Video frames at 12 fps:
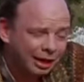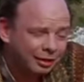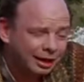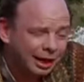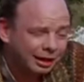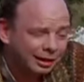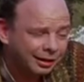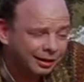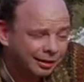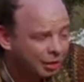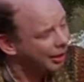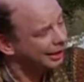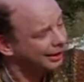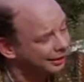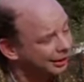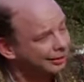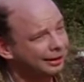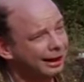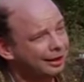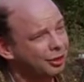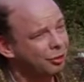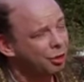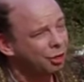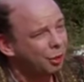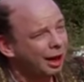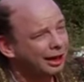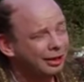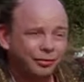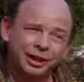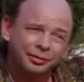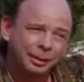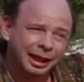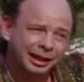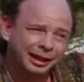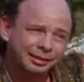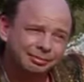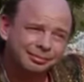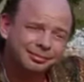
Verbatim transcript: counted on it, so I can clearly not choose the wine in front of me.